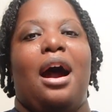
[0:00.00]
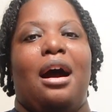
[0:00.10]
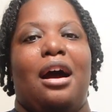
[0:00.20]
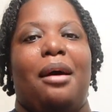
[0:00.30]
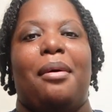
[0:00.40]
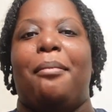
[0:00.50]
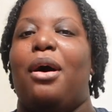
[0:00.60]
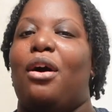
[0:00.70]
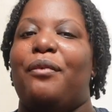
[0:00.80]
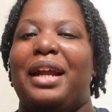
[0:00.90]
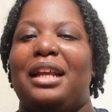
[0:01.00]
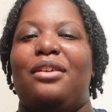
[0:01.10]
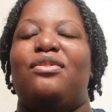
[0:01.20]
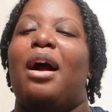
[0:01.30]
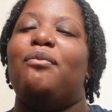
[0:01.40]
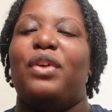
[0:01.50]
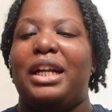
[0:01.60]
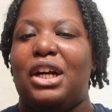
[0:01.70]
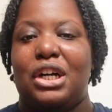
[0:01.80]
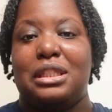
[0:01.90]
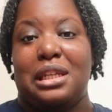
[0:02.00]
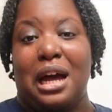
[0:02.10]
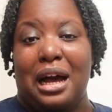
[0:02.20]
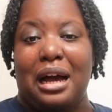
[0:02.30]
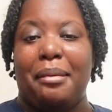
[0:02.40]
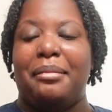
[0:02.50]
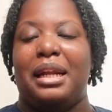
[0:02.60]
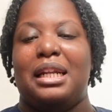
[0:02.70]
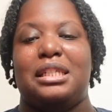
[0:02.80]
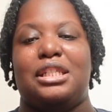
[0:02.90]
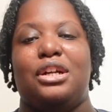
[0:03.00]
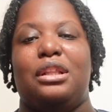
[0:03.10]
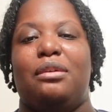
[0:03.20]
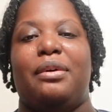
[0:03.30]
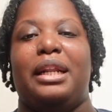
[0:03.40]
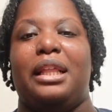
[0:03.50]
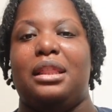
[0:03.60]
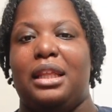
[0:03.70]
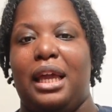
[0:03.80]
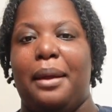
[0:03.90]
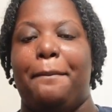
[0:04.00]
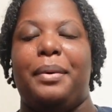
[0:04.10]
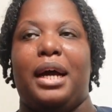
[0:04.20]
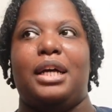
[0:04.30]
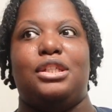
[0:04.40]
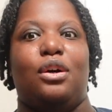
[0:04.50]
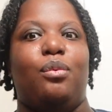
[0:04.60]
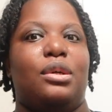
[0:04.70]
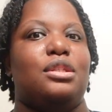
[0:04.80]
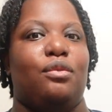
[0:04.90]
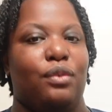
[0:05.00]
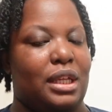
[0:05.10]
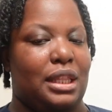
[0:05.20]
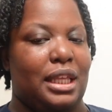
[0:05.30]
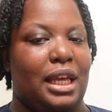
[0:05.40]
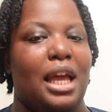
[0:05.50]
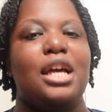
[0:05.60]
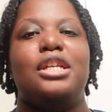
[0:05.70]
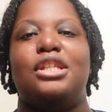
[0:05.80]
Um, I'm already, I'm running on time. I'm not necessarily running late, but I don't want to run late.